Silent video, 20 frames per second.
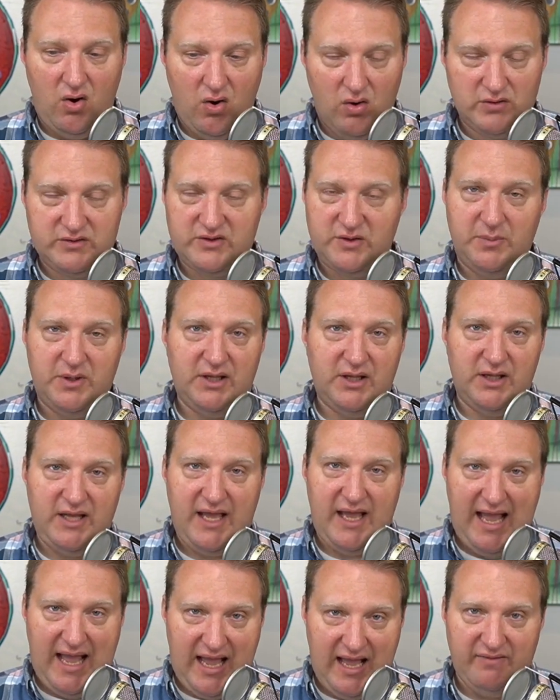
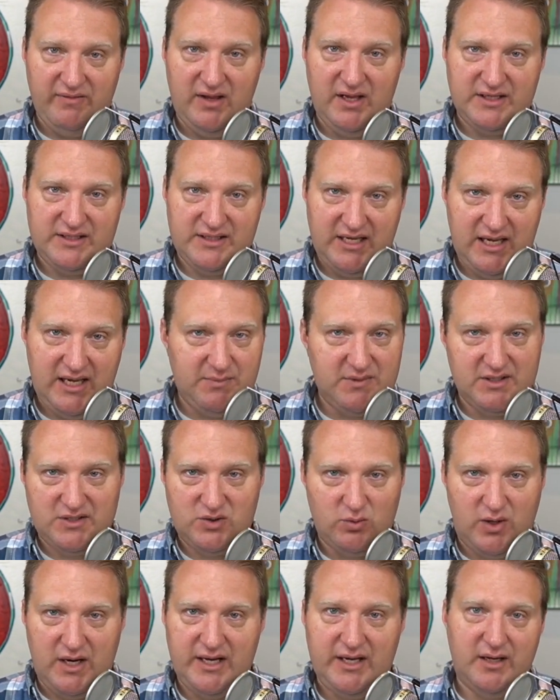ultimately having a team,
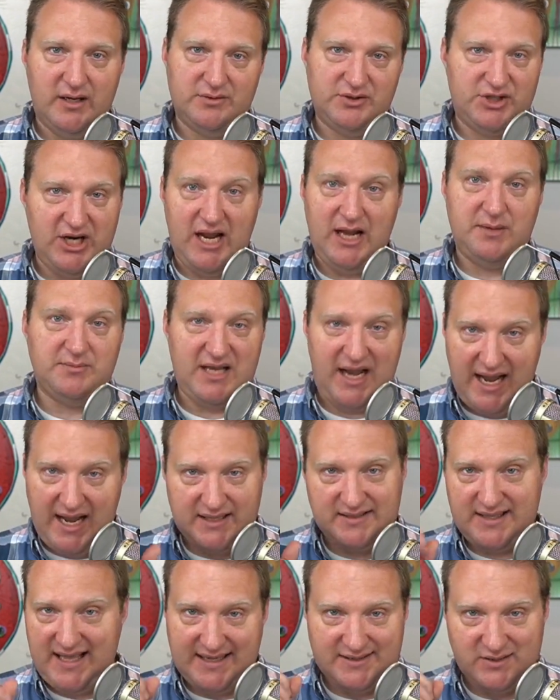this is why, you know, James
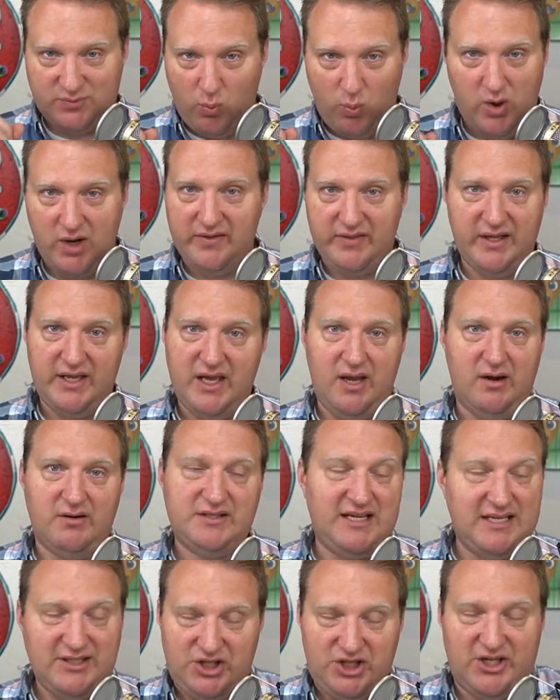has, that's one of the
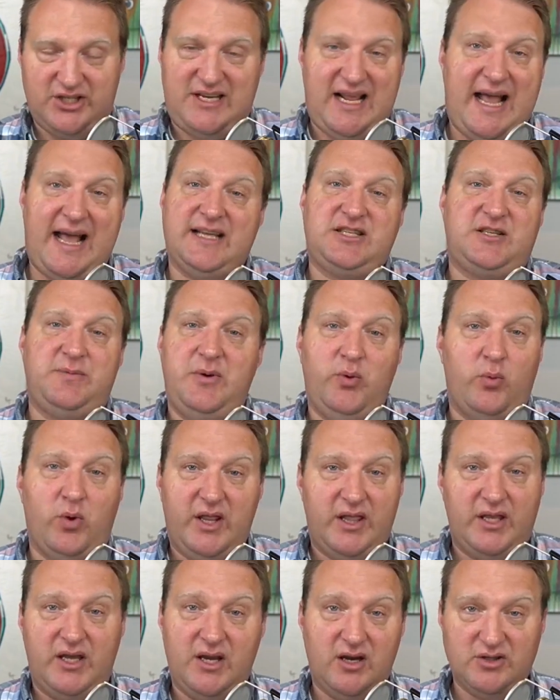gears. It just has to be
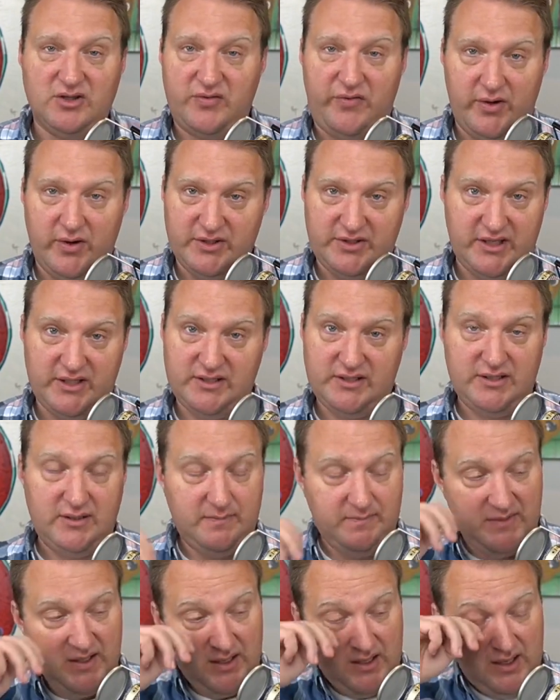one of the gears for your
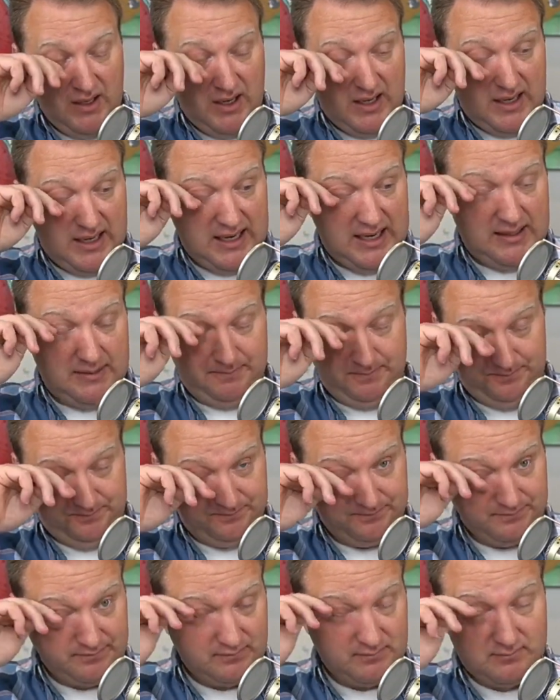system. Um,
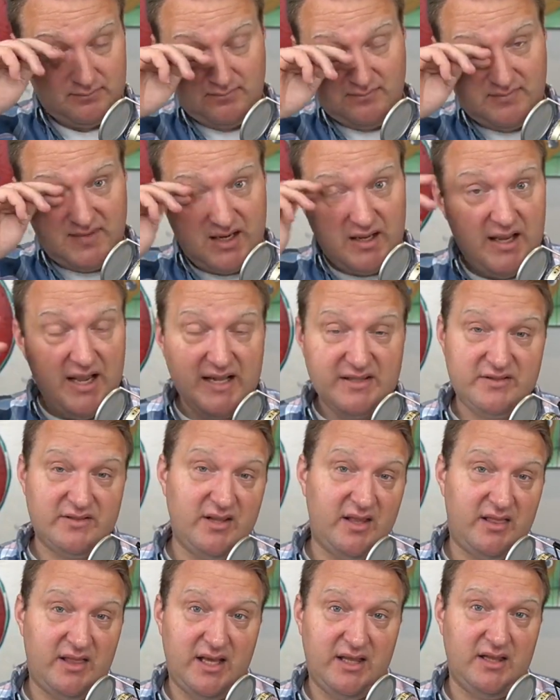
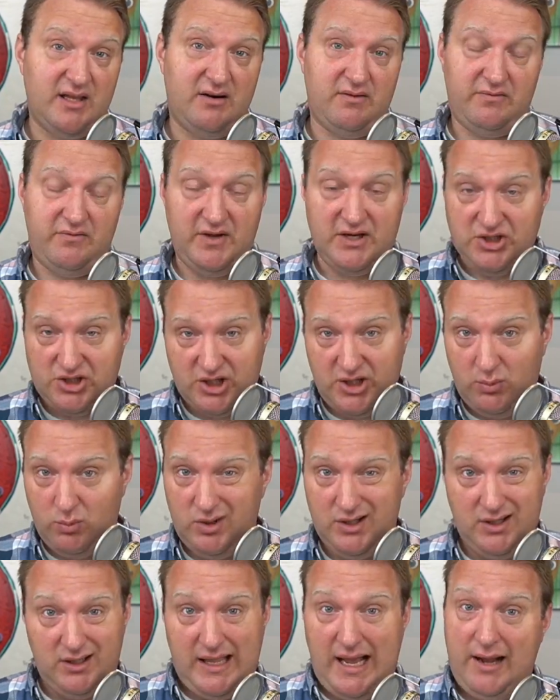it's the thing that eventually
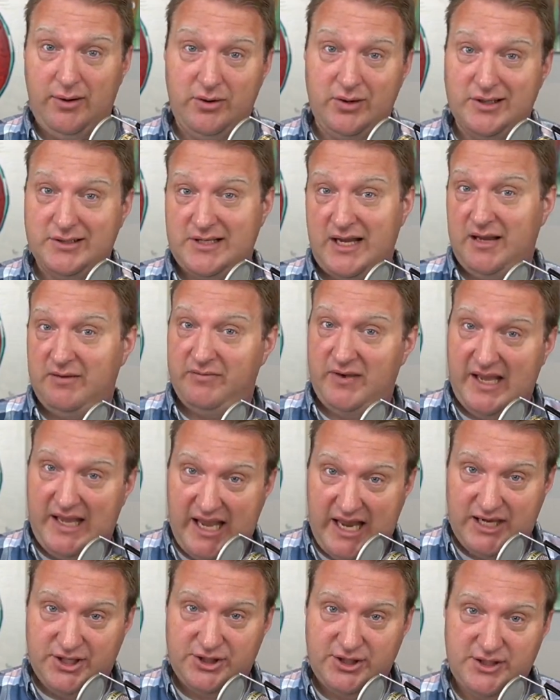will allow you to take
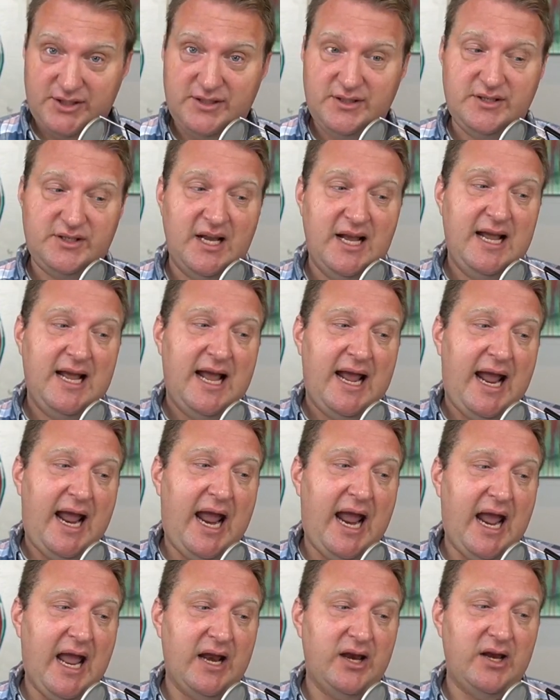vacations
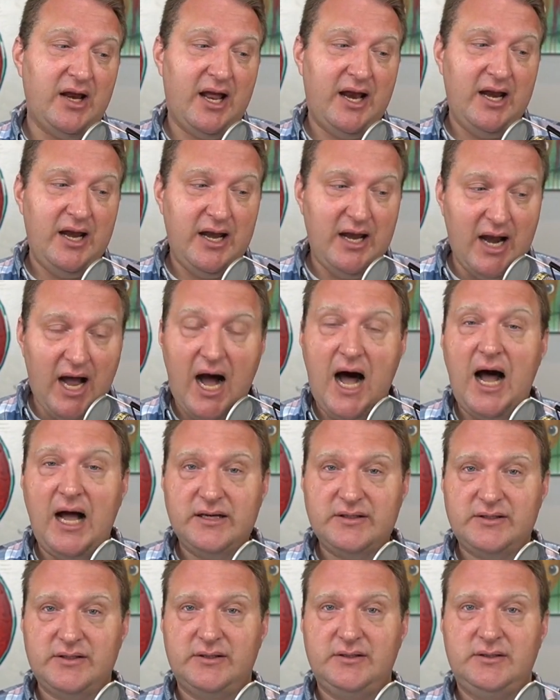and
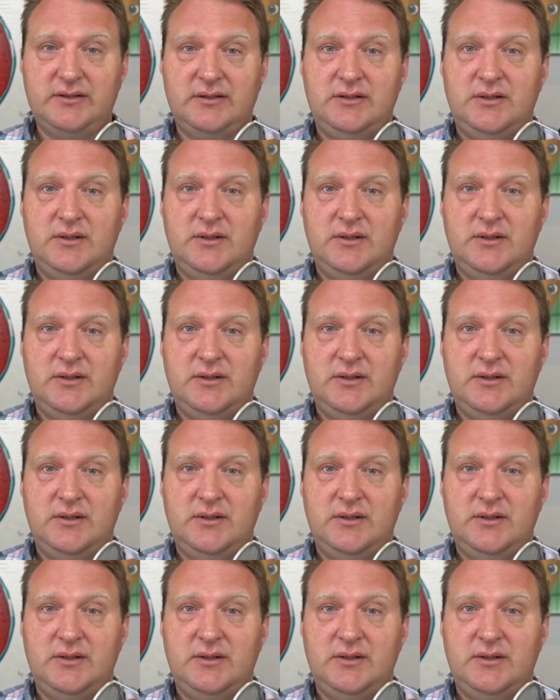not